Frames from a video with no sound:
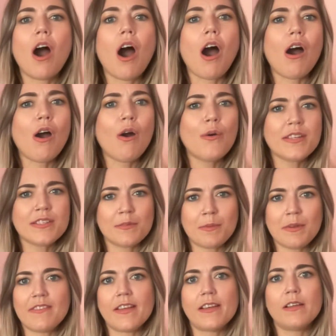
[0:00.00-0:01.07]
always been
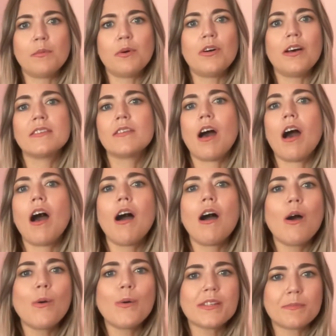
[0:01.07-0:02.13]
available, has
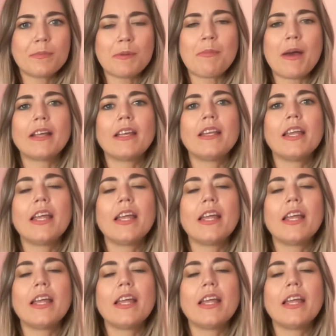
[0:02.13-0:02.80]
always been beckoning,